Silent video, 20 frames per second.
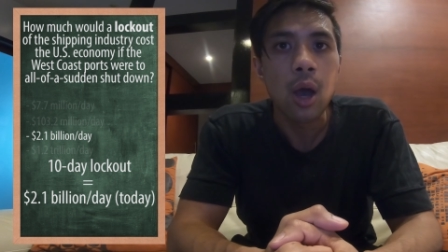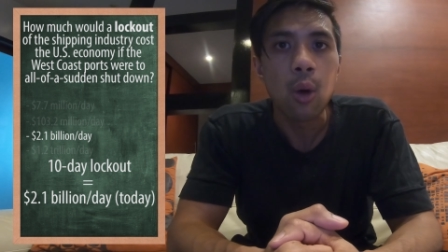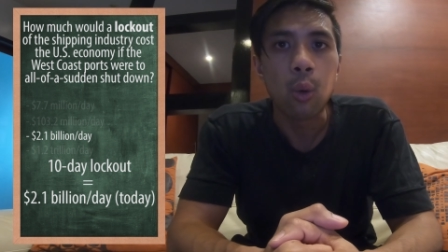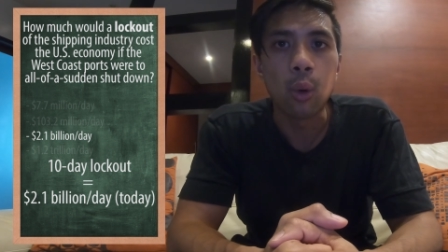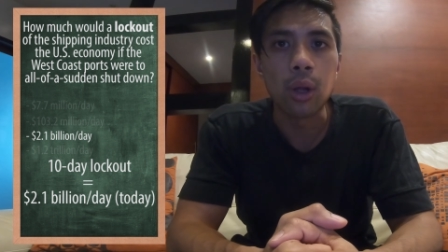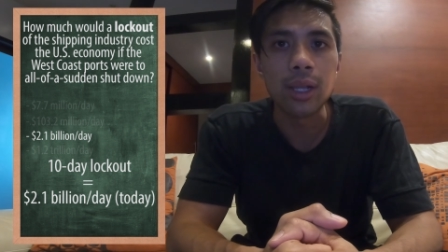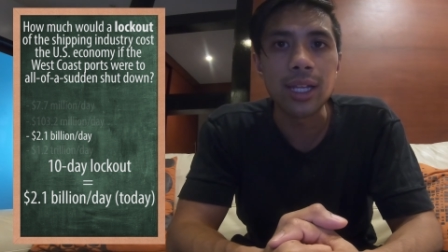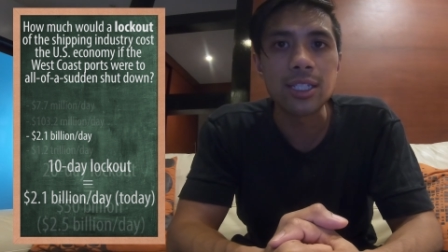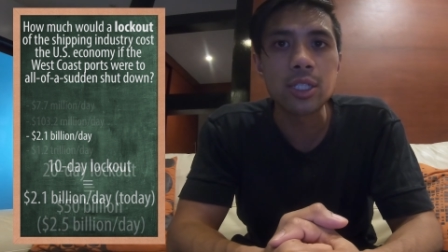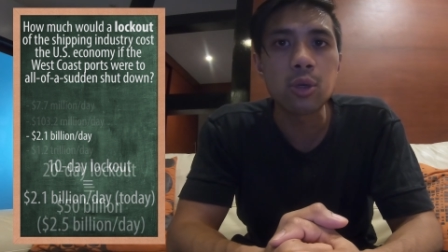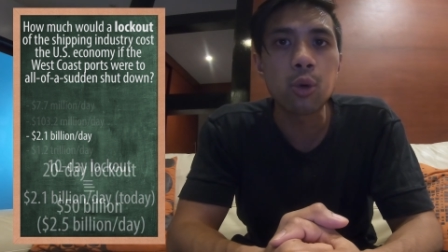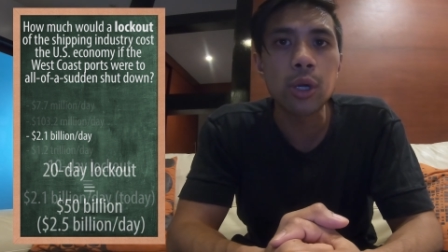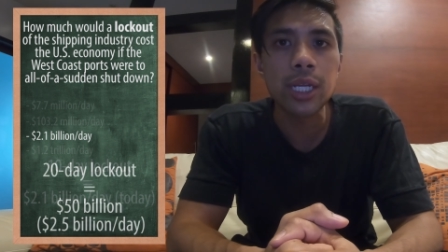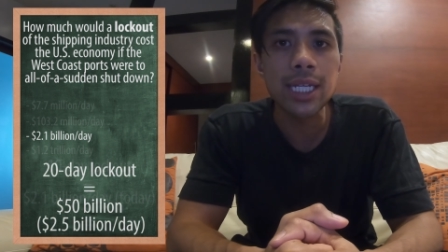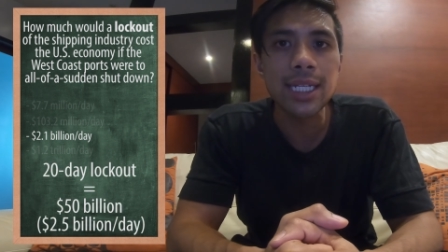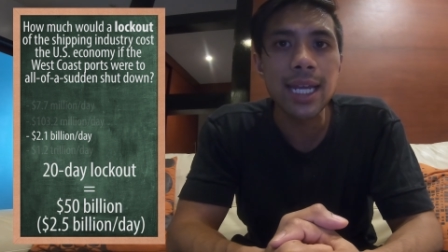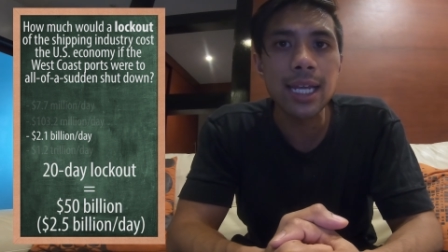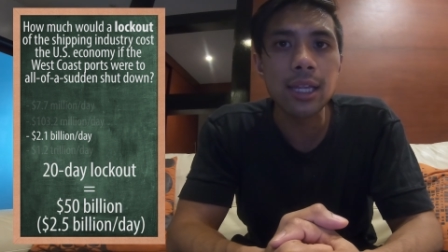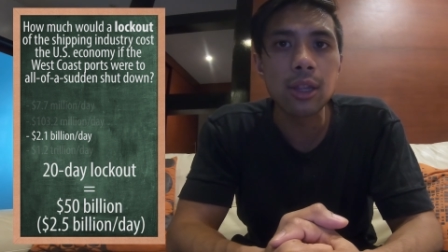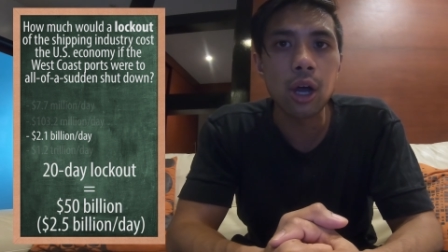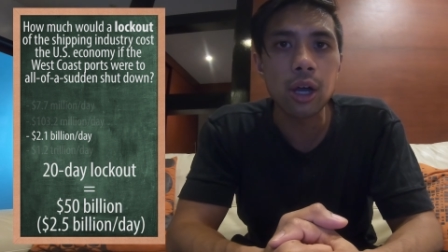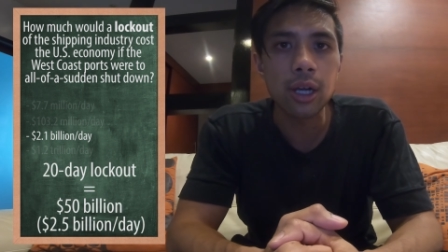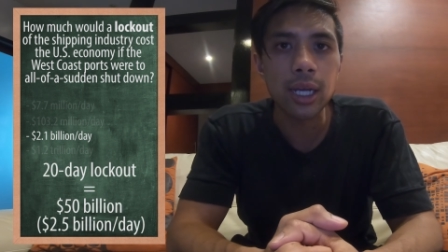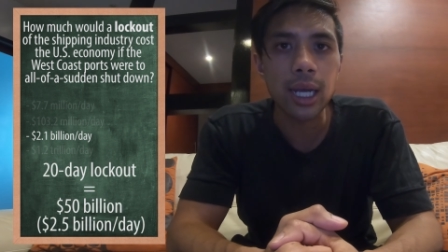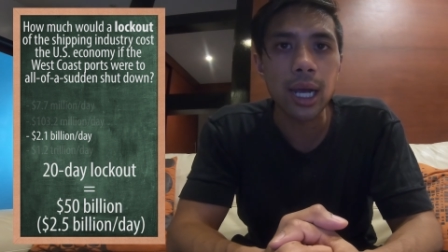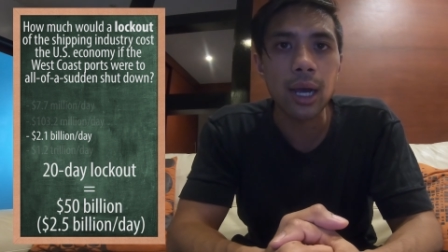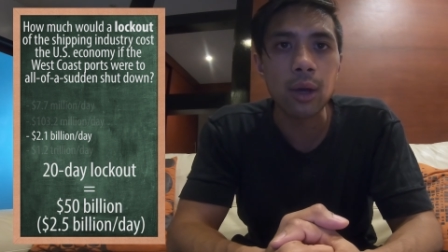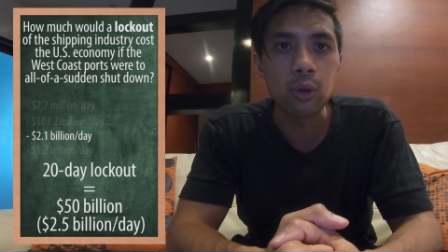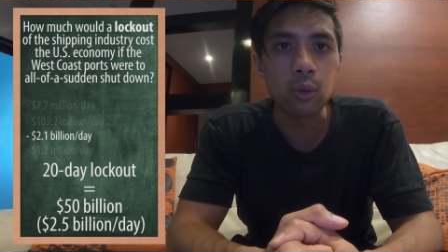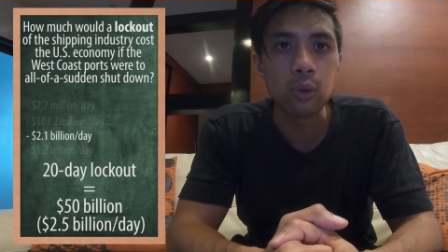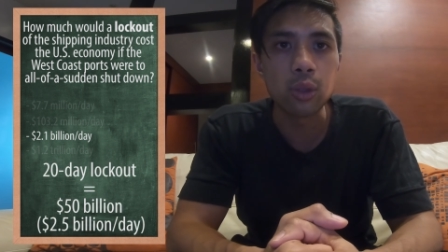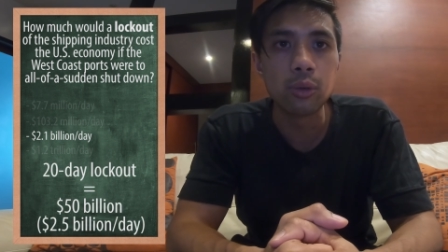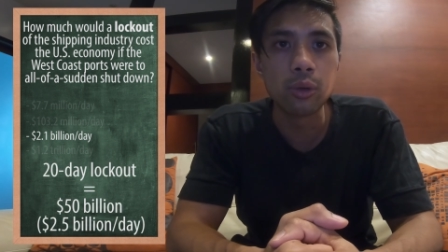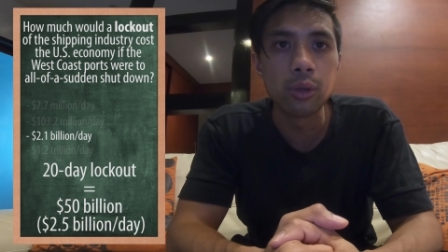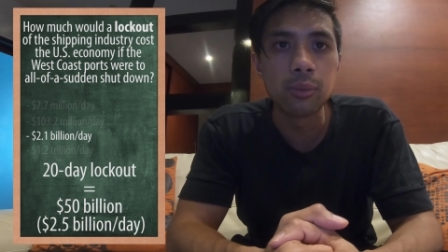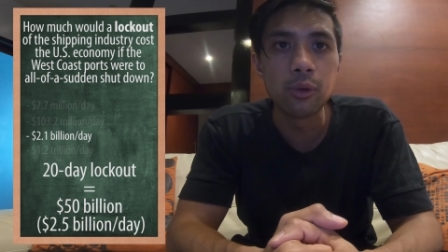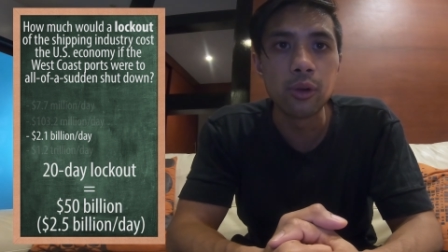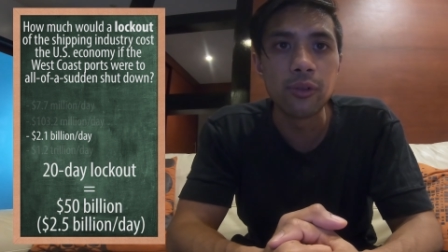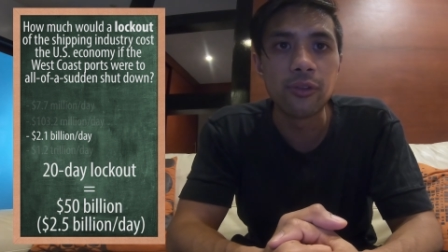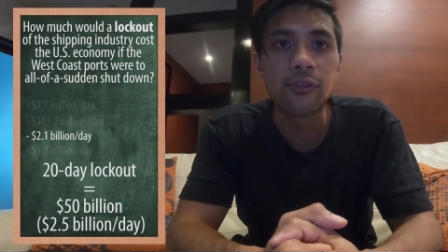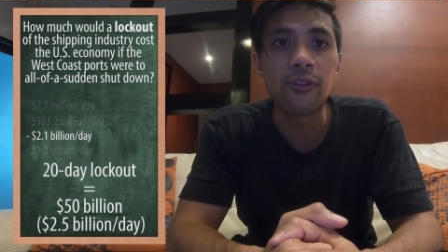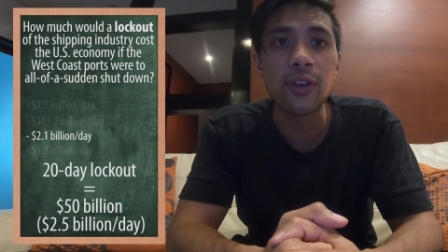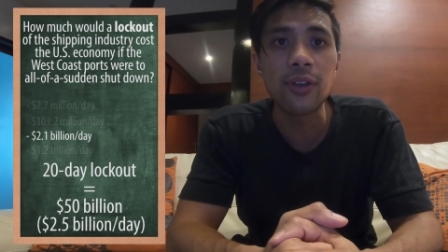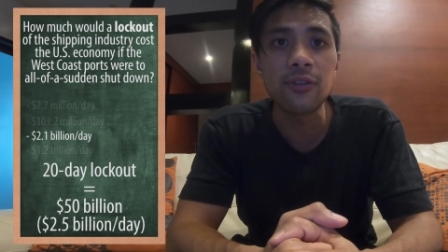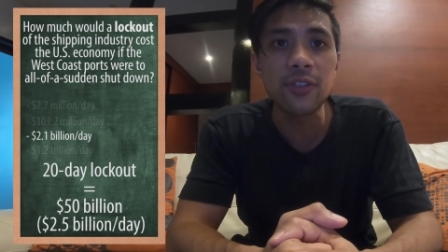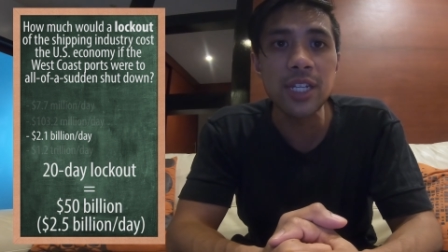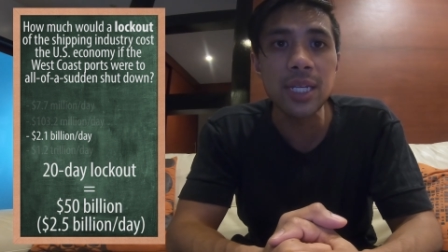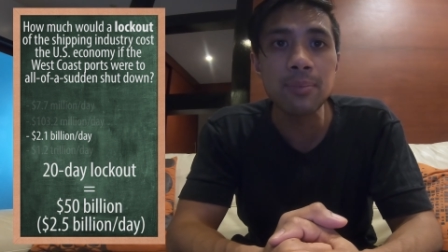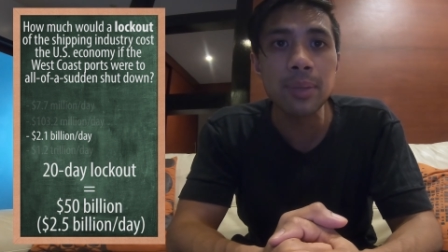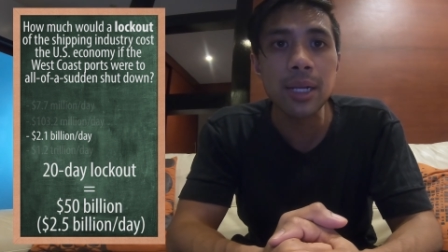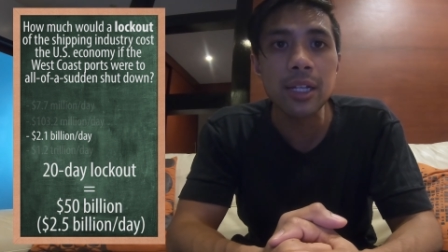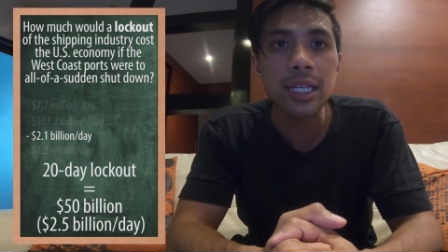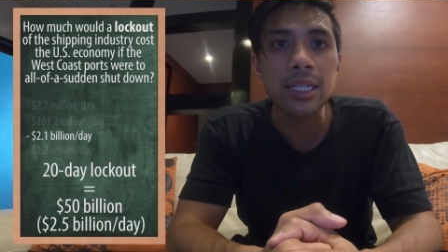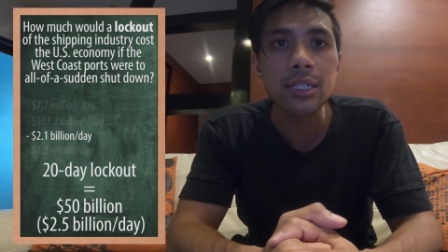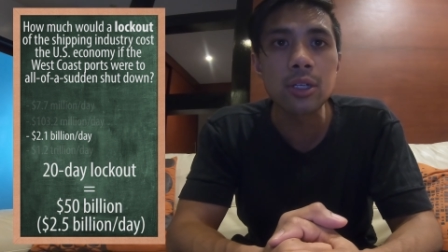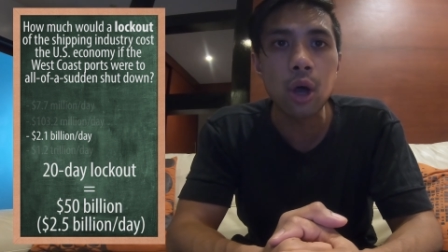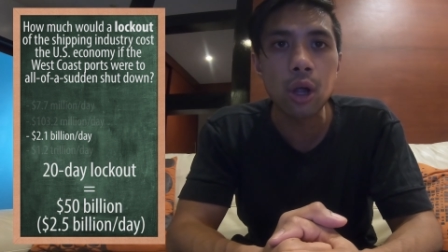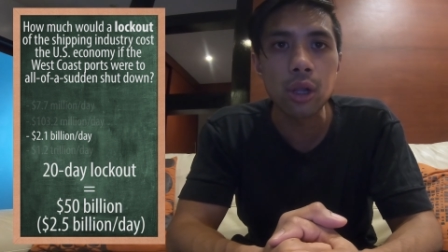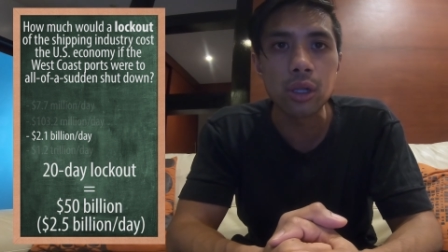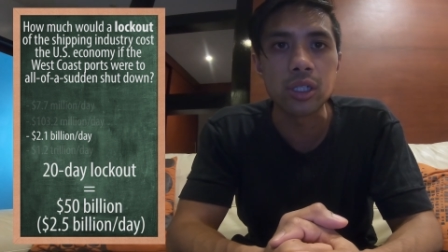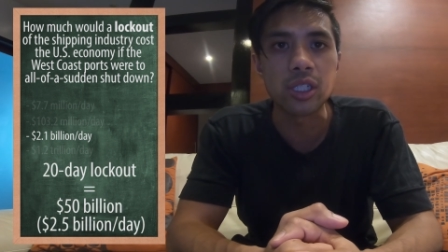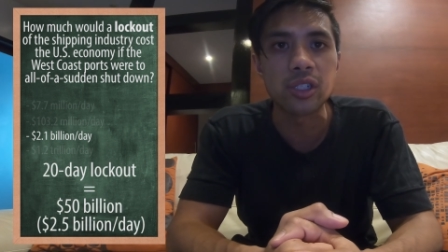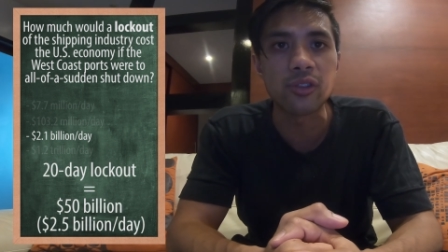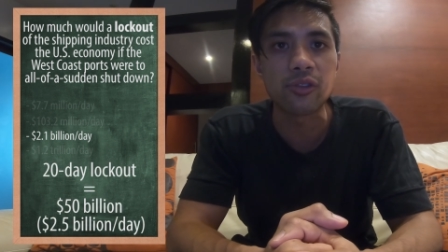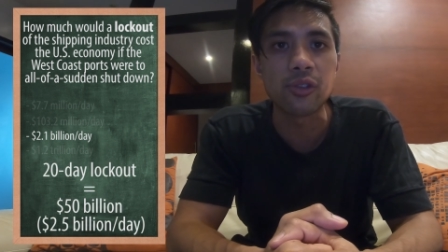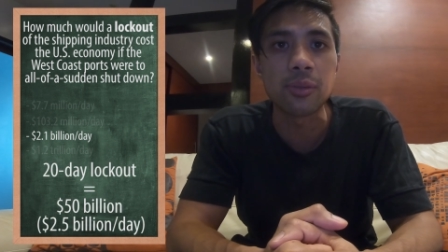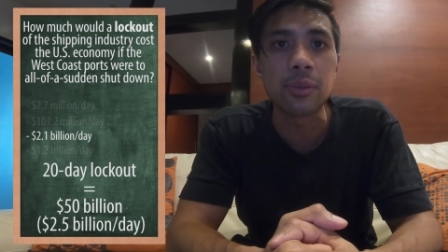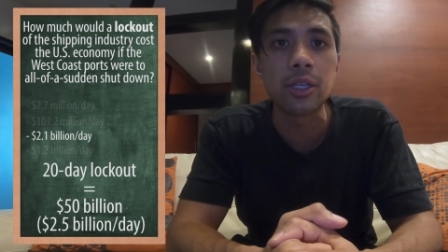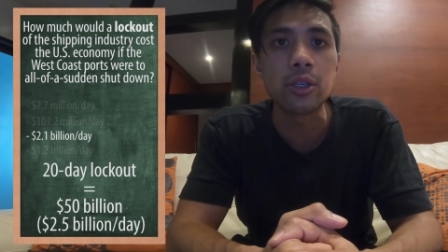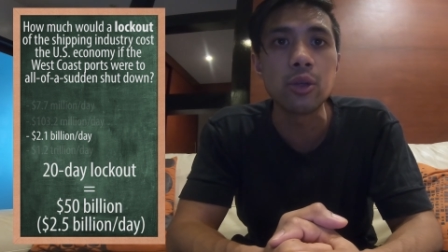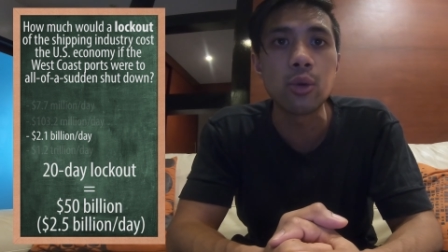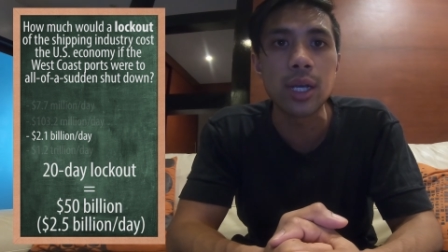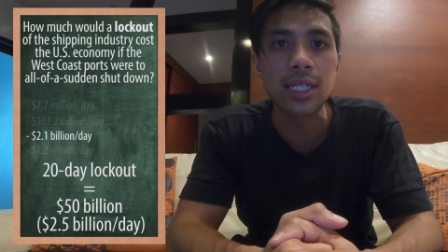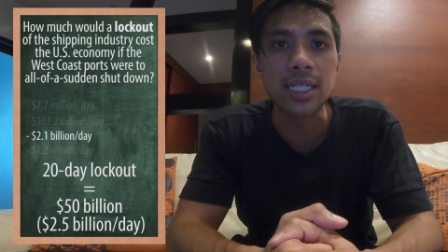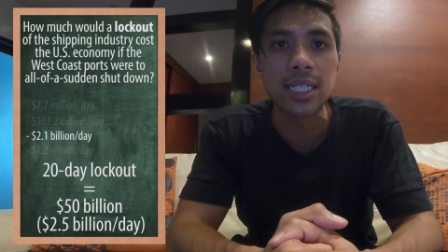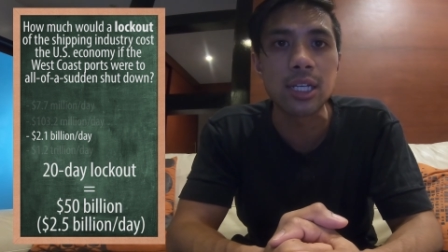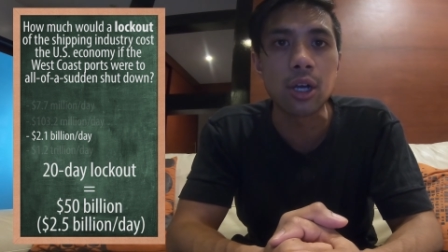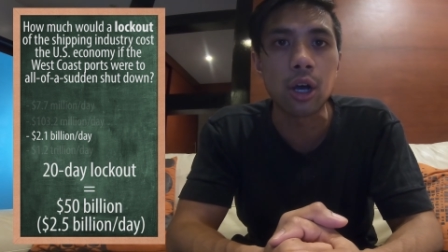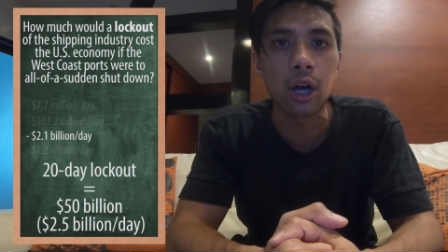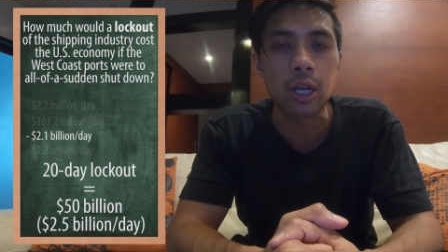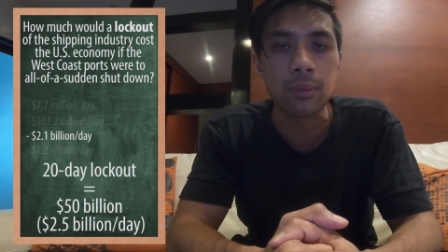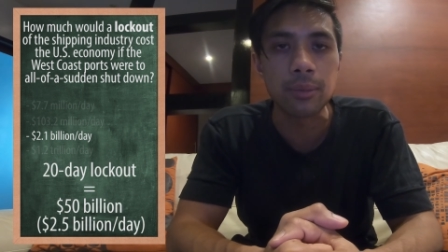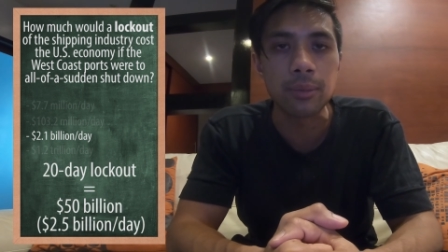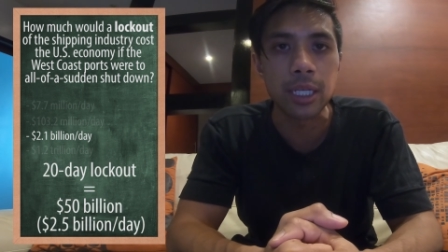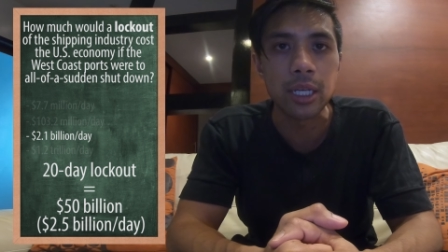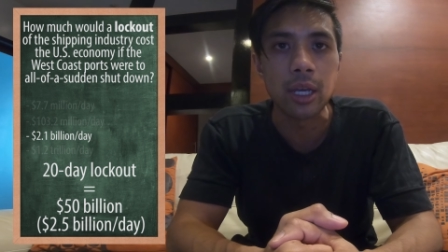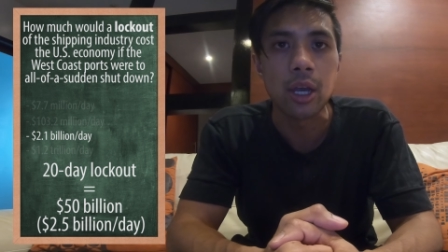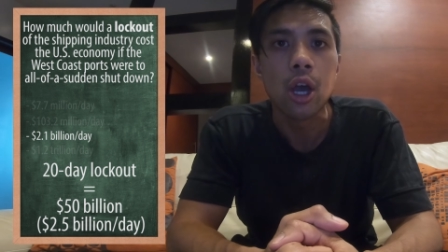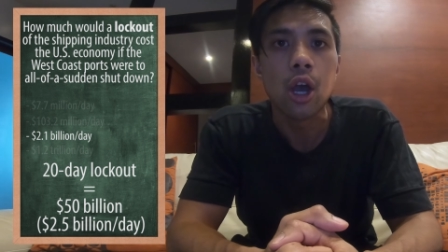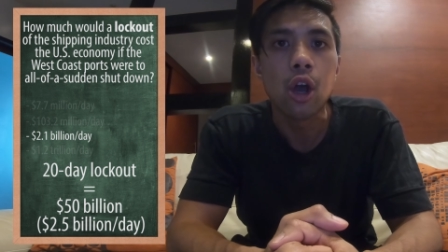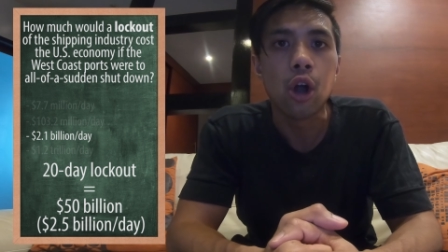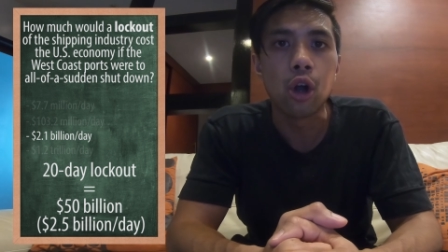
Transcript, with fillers: while a twenty-day lockout would remove fifty billion dollars from the U S economy,